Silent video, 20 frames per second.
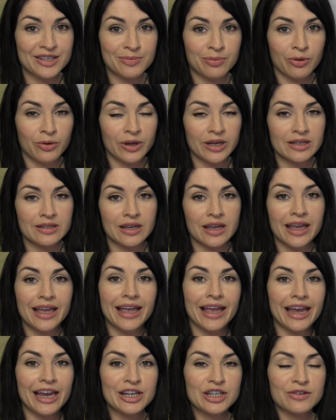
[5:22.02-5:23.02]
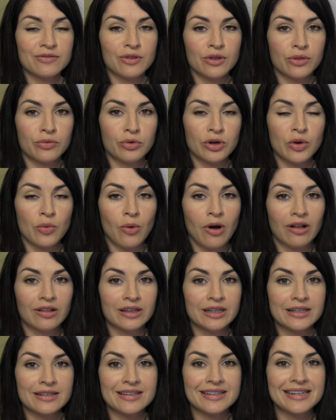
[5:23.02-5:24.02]
this point, each of the three
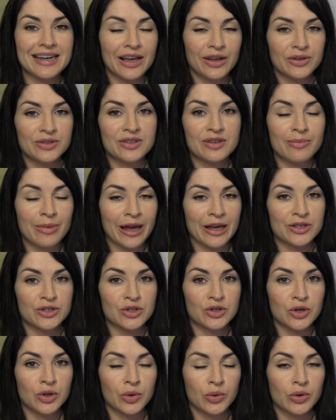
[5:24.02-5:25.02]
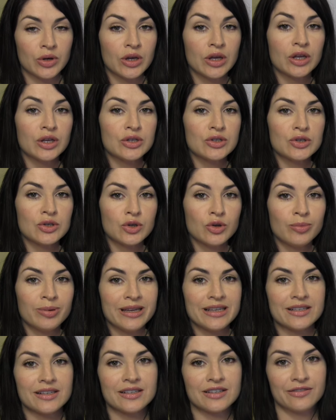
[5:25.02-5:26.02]
wallets tells the master node two
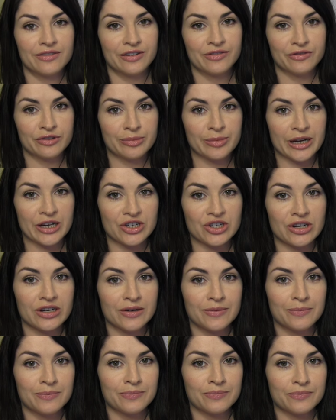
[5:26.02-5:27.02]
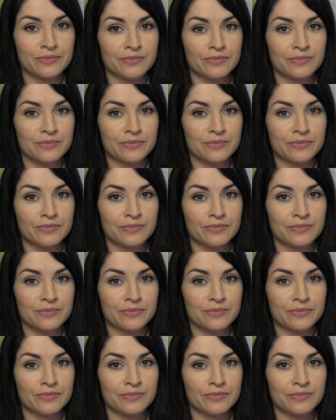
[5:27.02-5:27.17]
pieces of information: